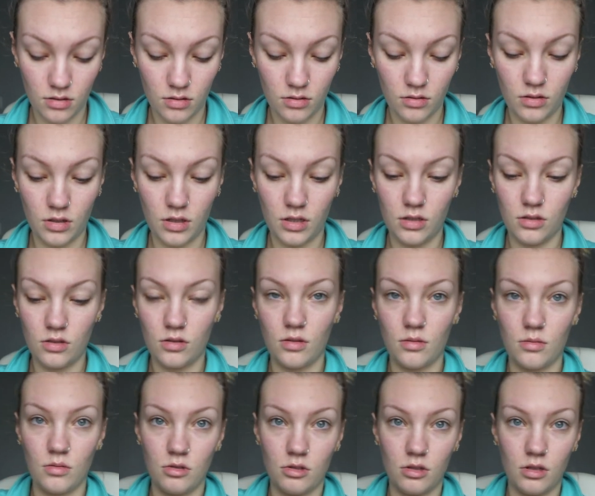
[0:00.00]
Okay, so
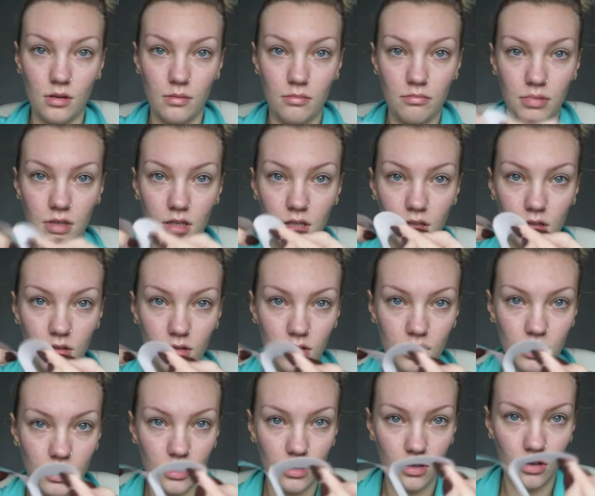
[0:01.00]
I'm just gonna peel
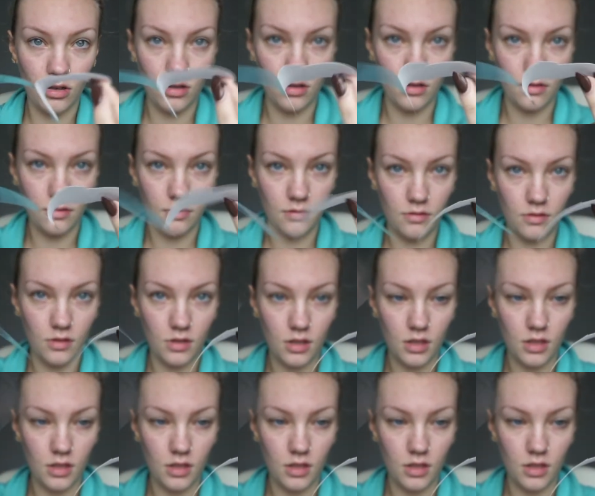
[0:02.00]
it off